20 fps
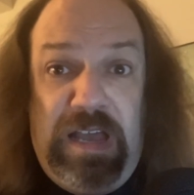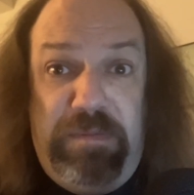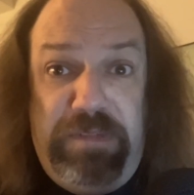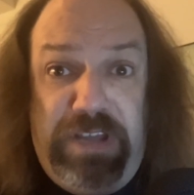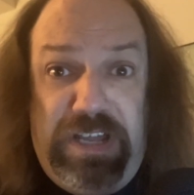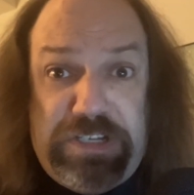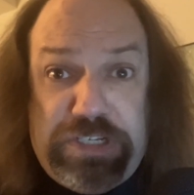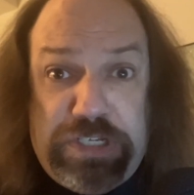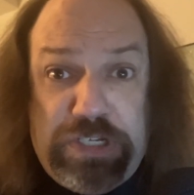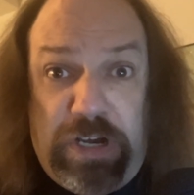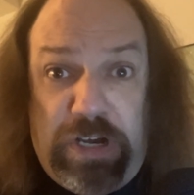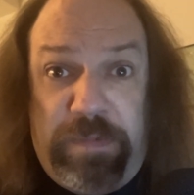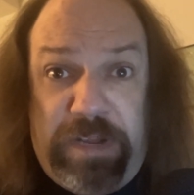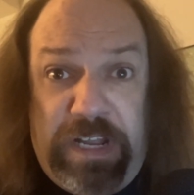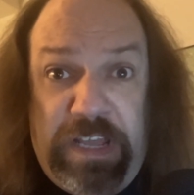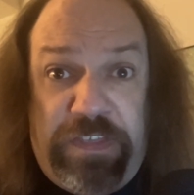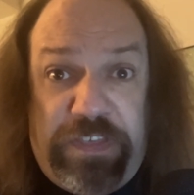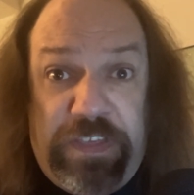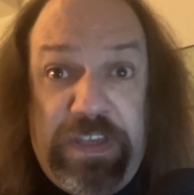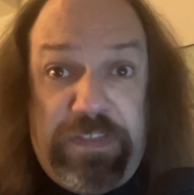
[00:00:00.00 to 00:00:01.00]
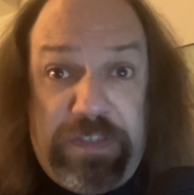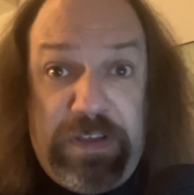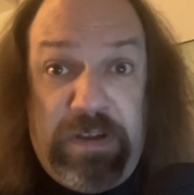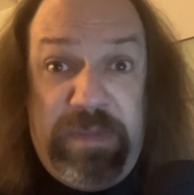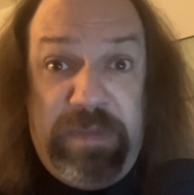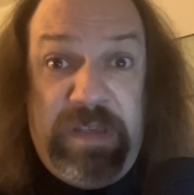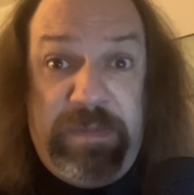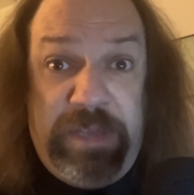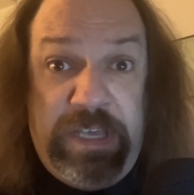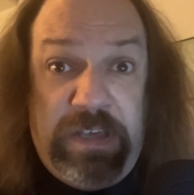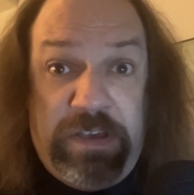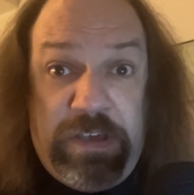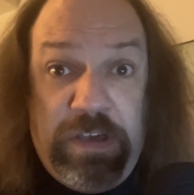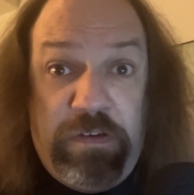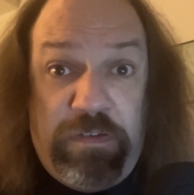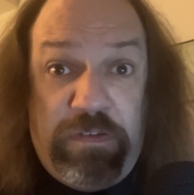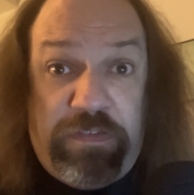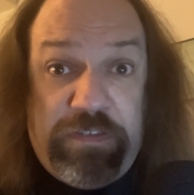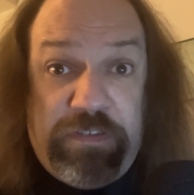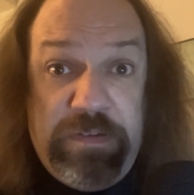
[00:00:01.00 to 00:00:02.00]
I'm not sure, but I think there may be a
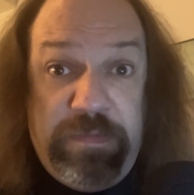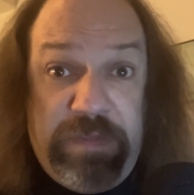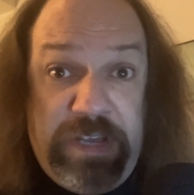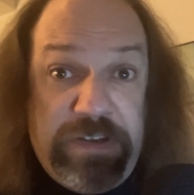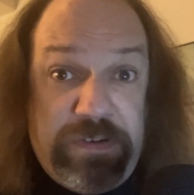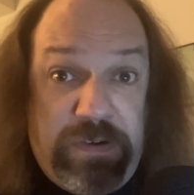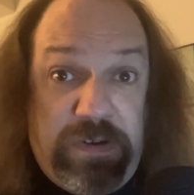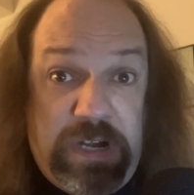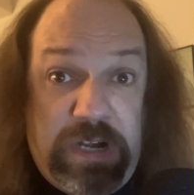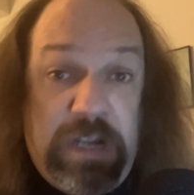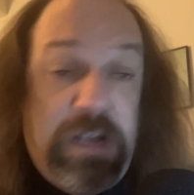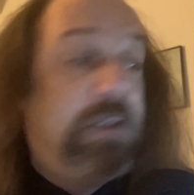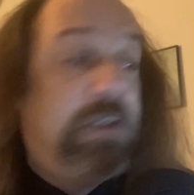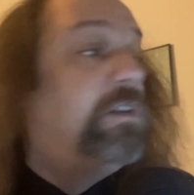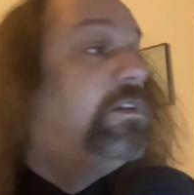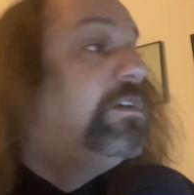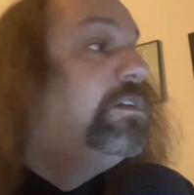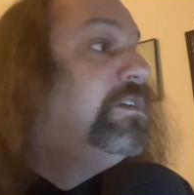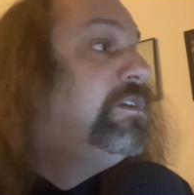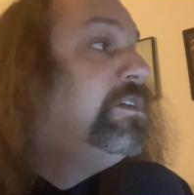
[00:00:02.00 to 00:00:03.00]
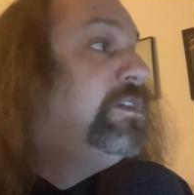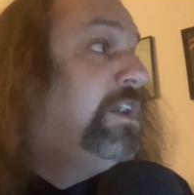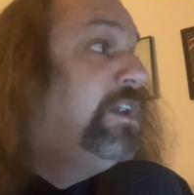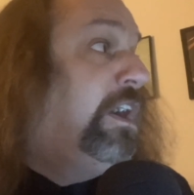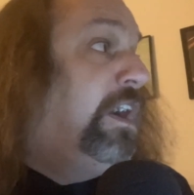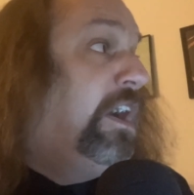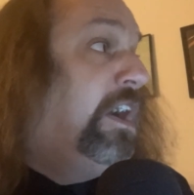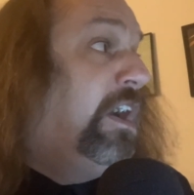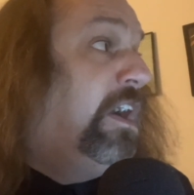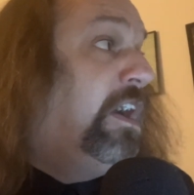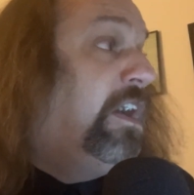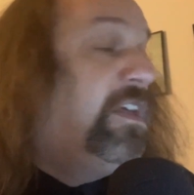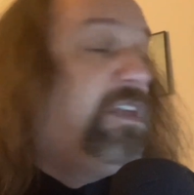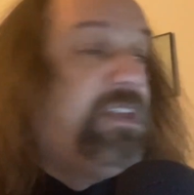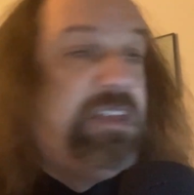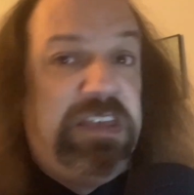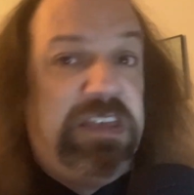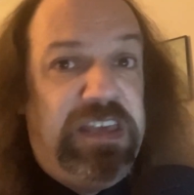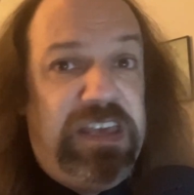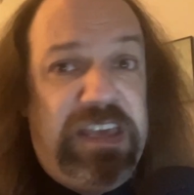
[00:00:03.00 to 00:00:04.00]
ghost at my door. Uh,
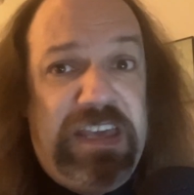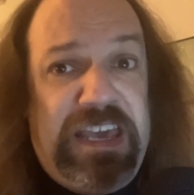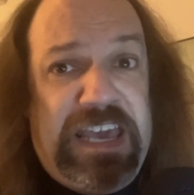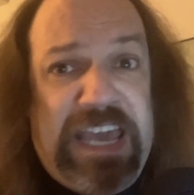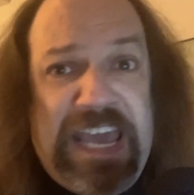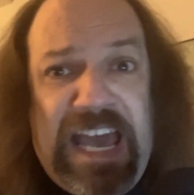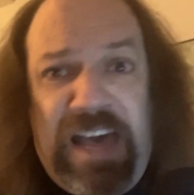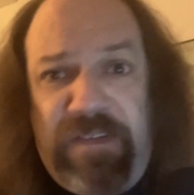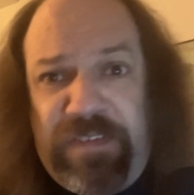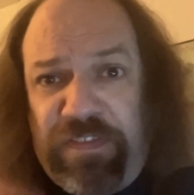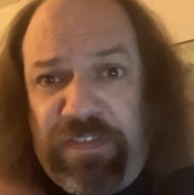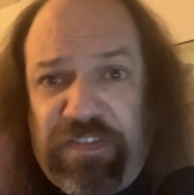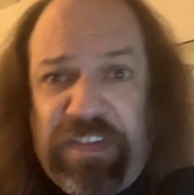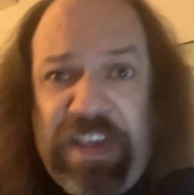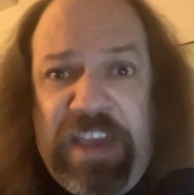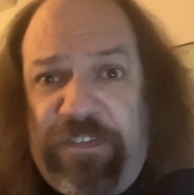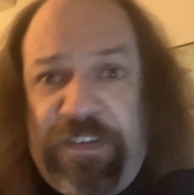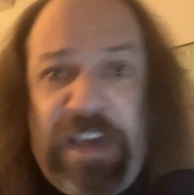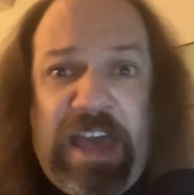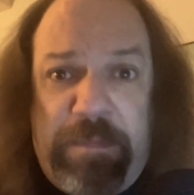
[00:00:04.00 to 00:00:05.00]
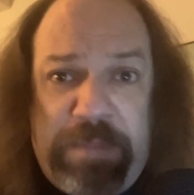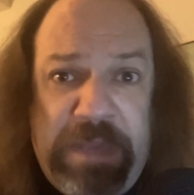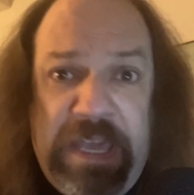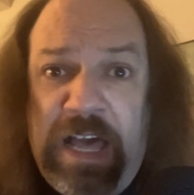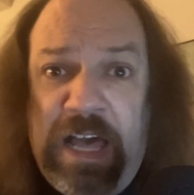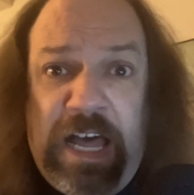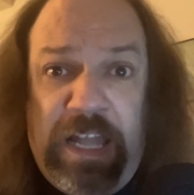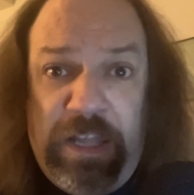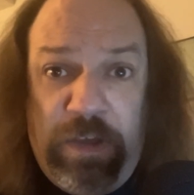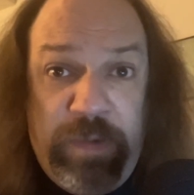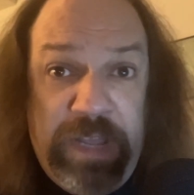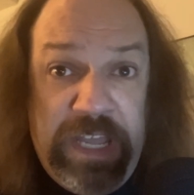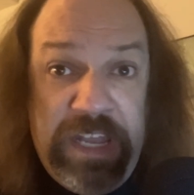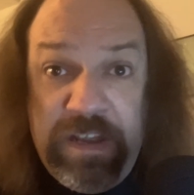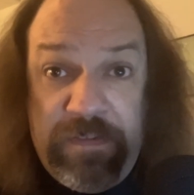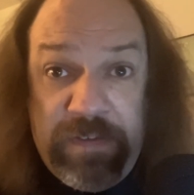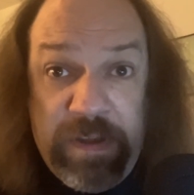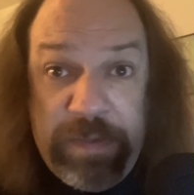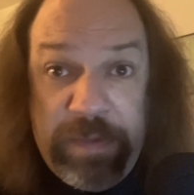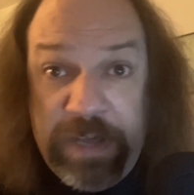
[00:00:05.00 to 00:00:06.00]
have a safe, happy
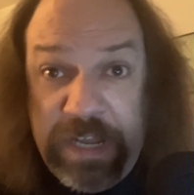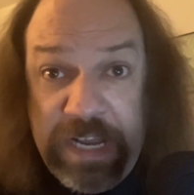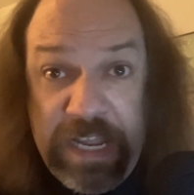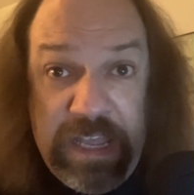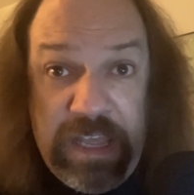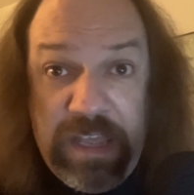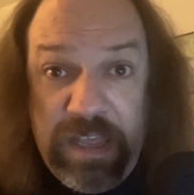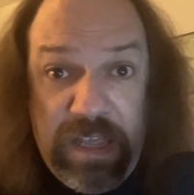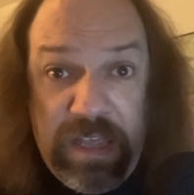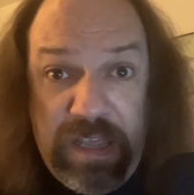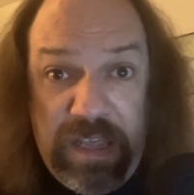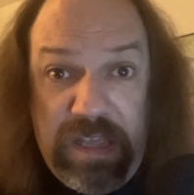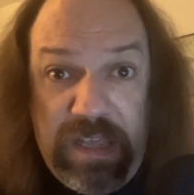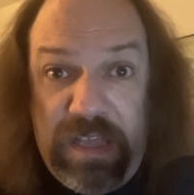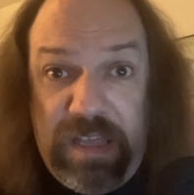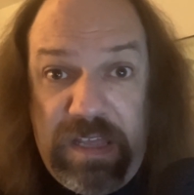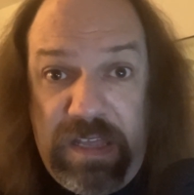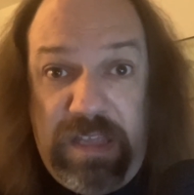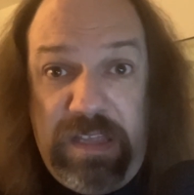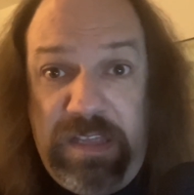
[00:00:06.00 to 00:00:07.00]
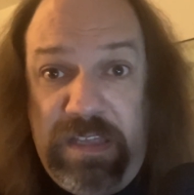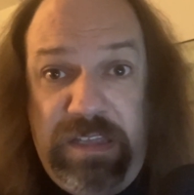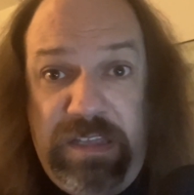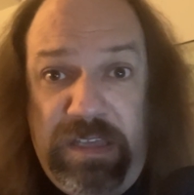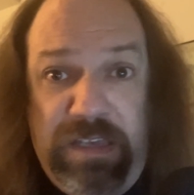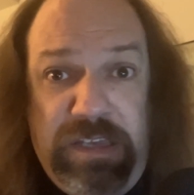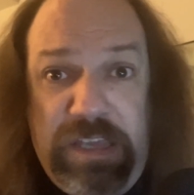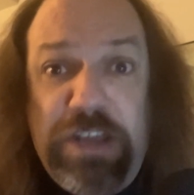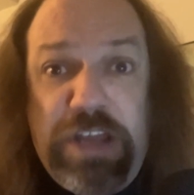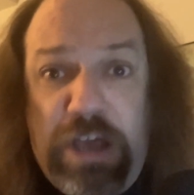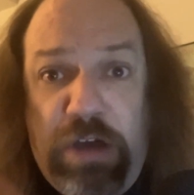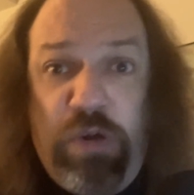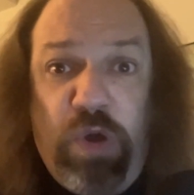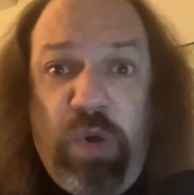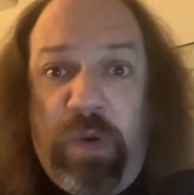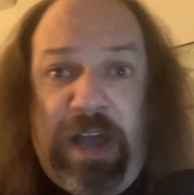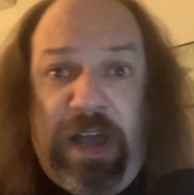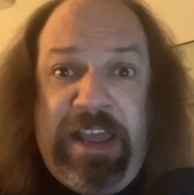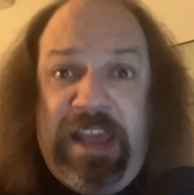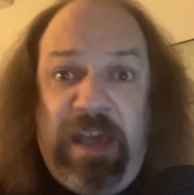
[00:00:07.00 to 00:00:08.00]
Halloween, everybody. You know
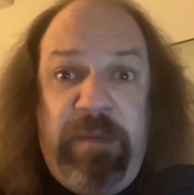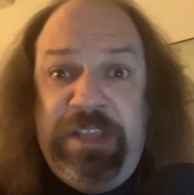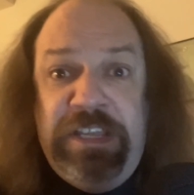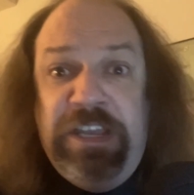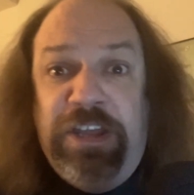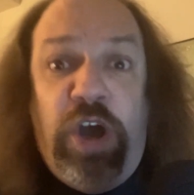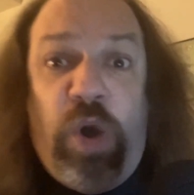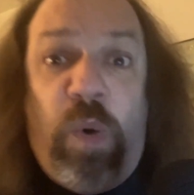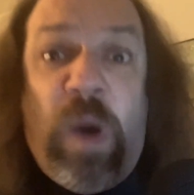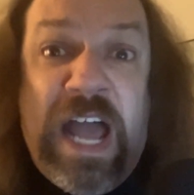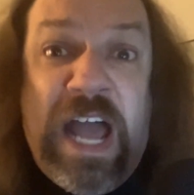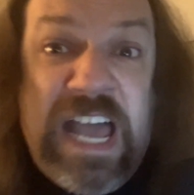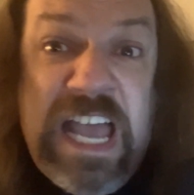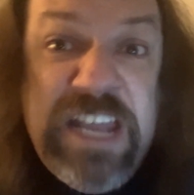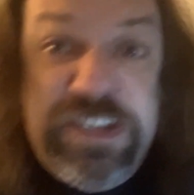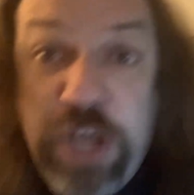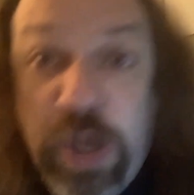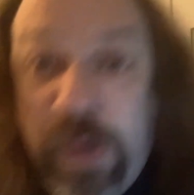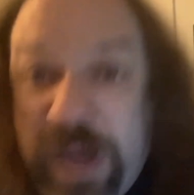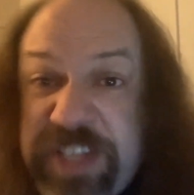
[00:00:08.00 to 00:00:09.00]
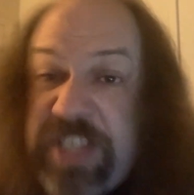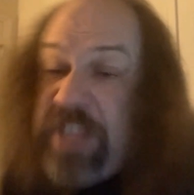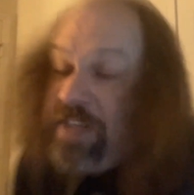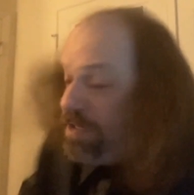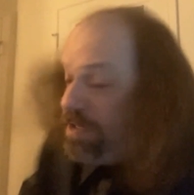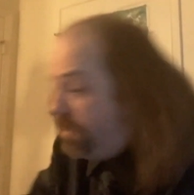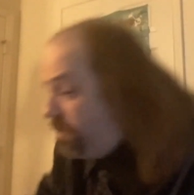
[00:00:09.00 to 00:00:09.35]
who I am and you know why I do it.